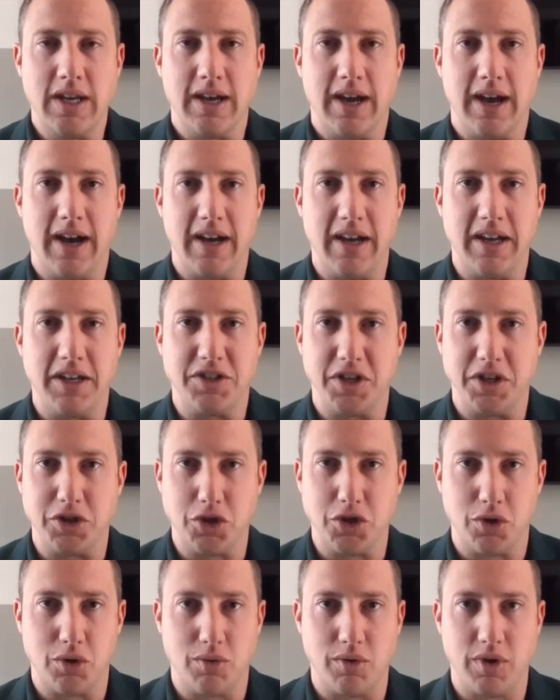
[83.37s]
Uh, it's a
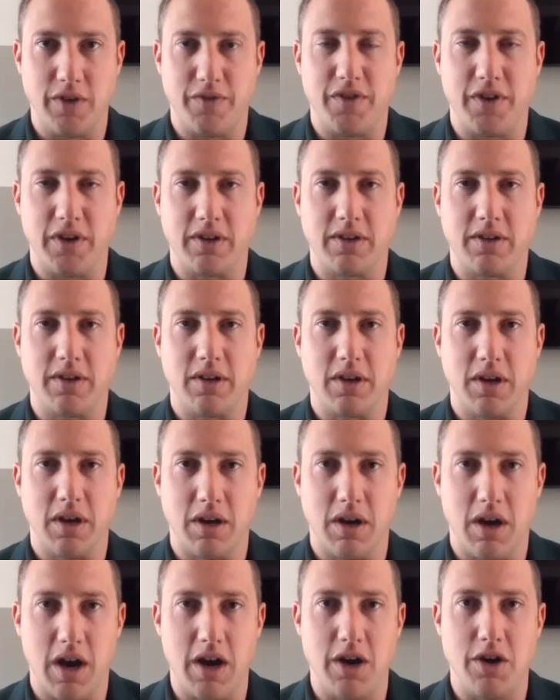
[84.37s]
terrific
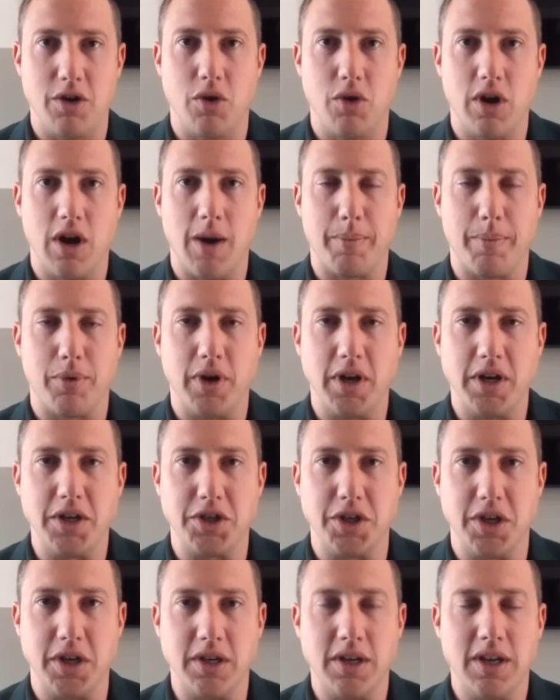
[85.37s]
iron ore
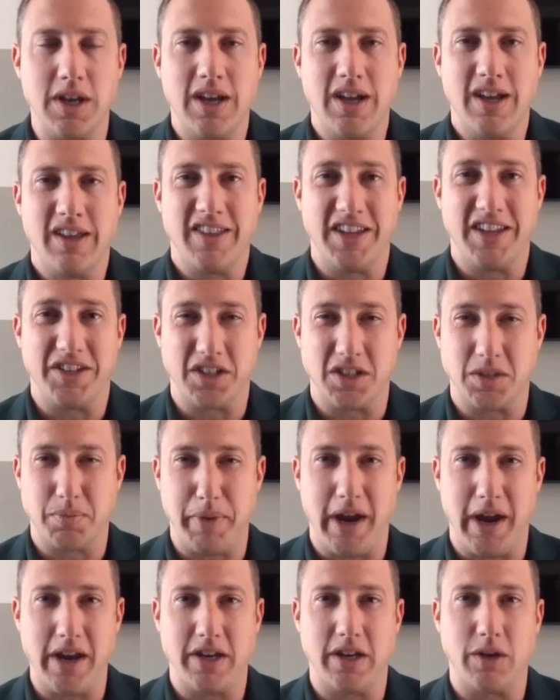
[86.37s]
operation that's
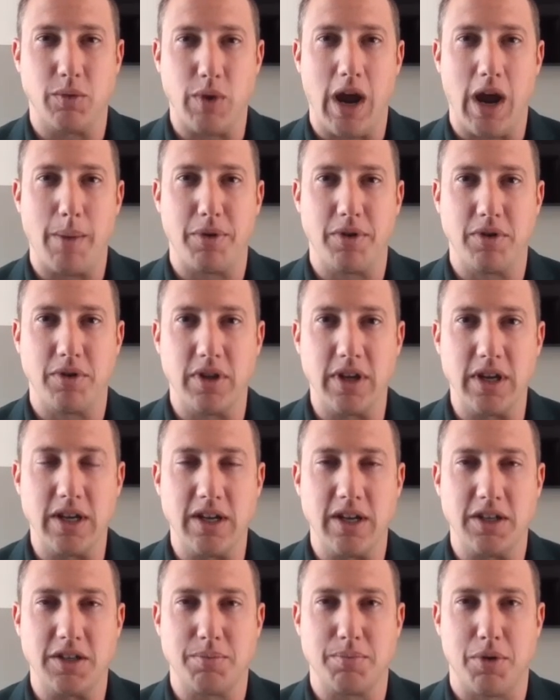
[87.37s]
expanding
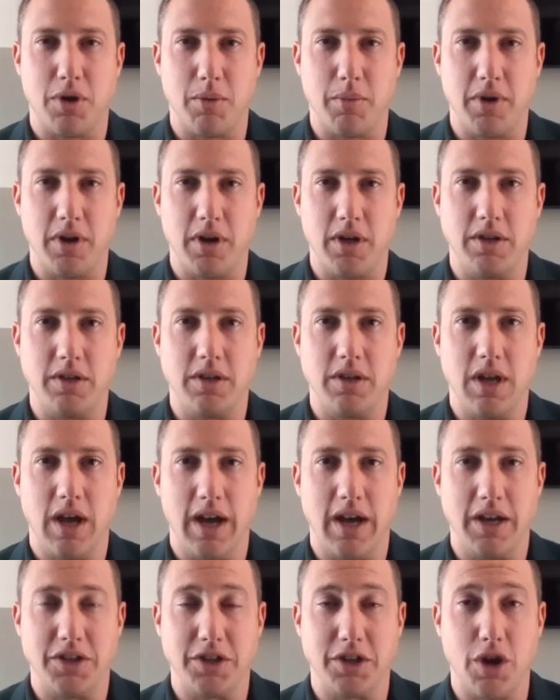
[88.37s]
rapidly. It's permitted
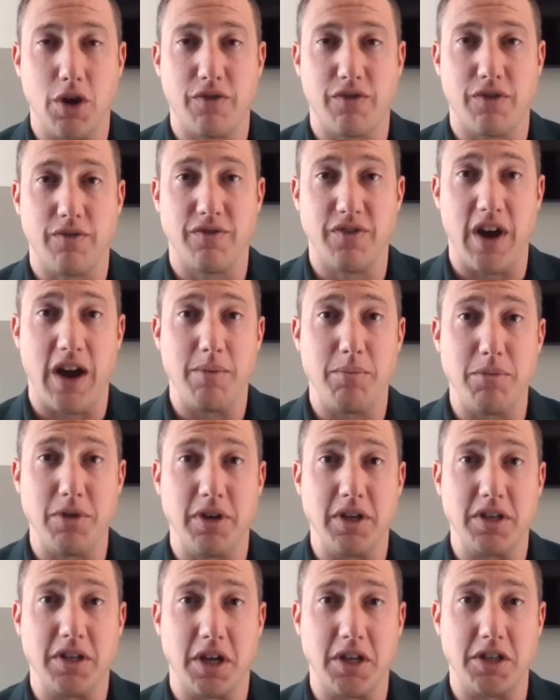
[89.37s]
uh, to go from five
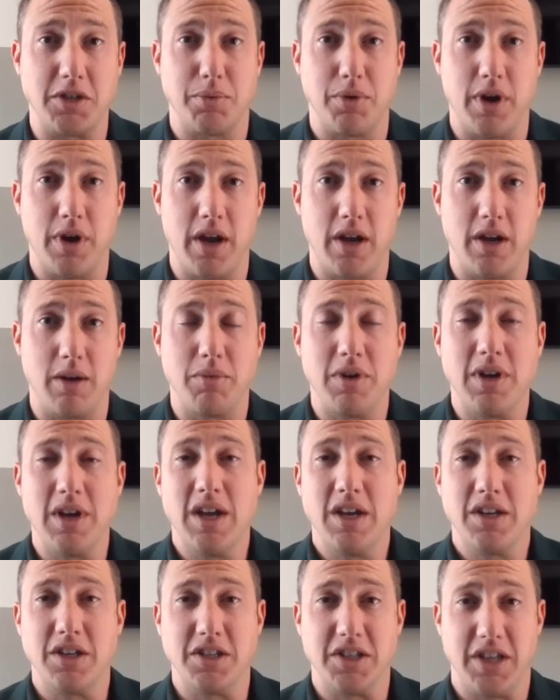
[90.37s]
million tons per annum
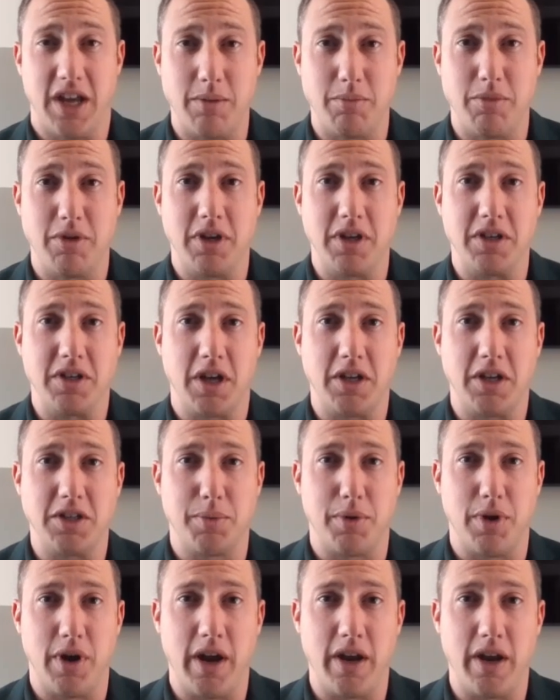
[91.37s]
to ten million tons
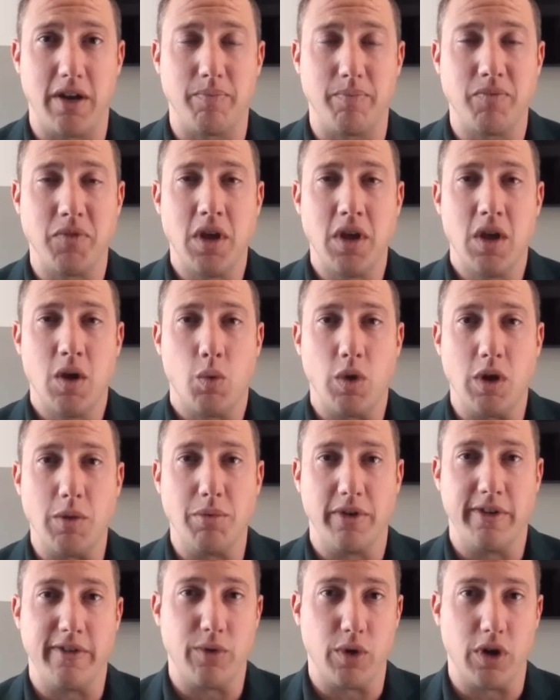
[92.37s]
per annum. We
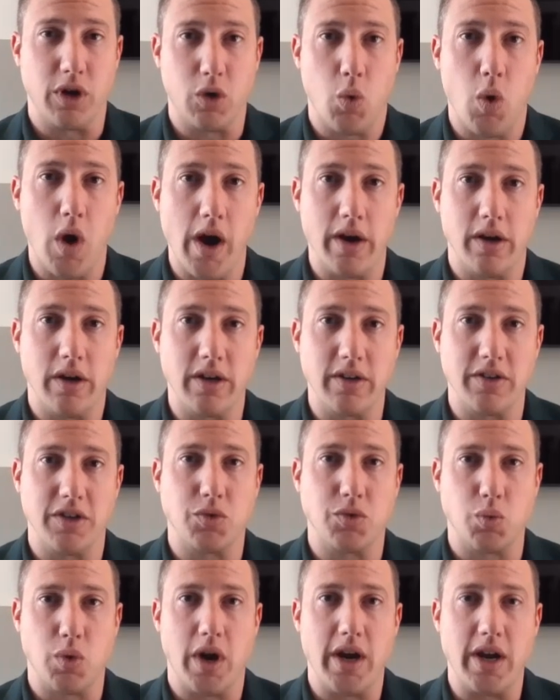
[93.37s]
believe we're acquiring
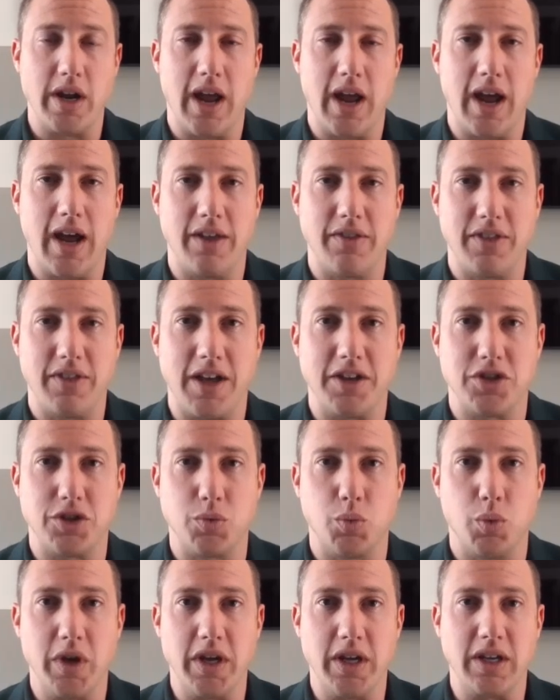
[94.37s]
this right at that
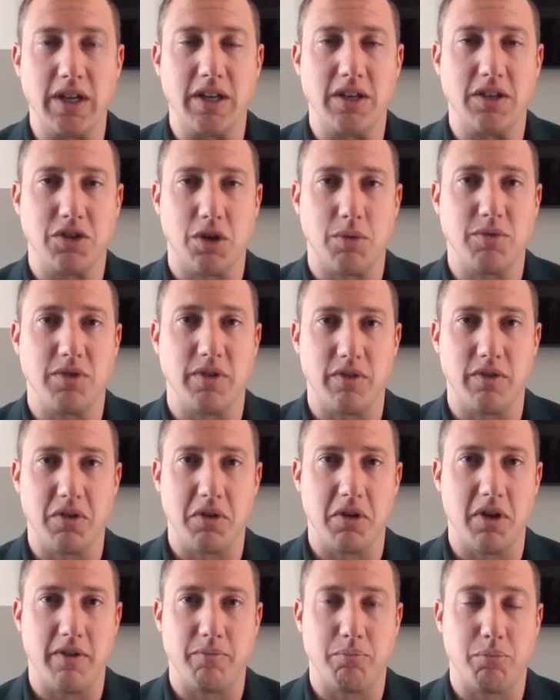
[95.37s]
swing in terms of a,
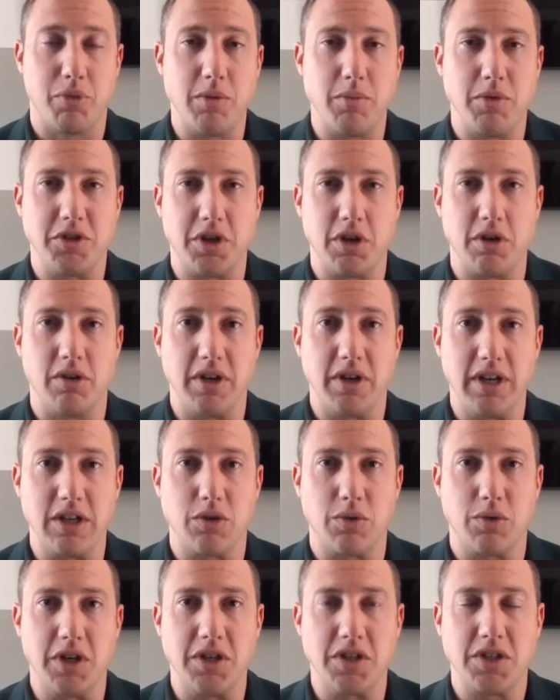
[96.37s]
a pretty material
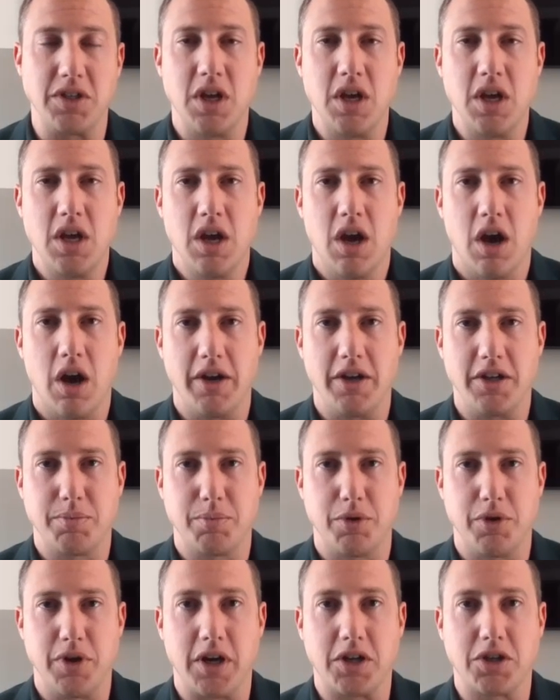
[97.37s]
increase on its
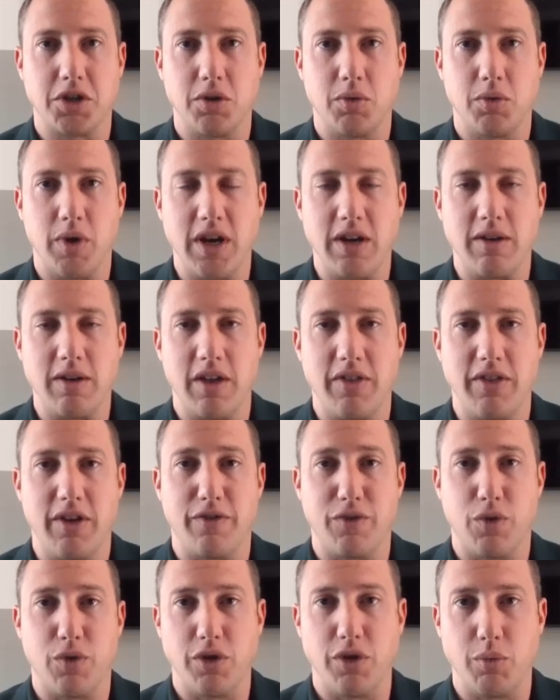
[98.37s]
production rate and
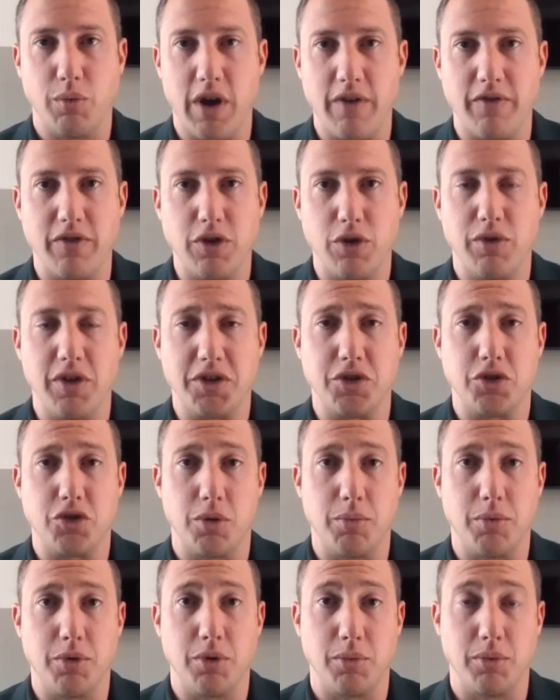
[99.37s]
therefore the revenue that's
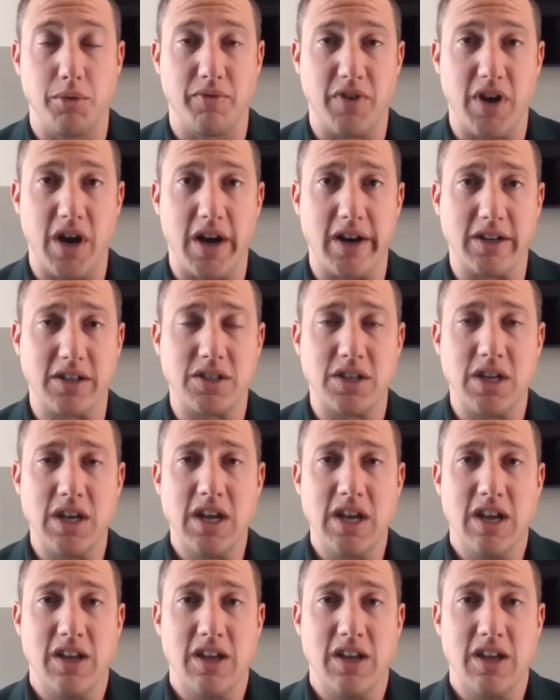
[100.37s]
attributable to Vox.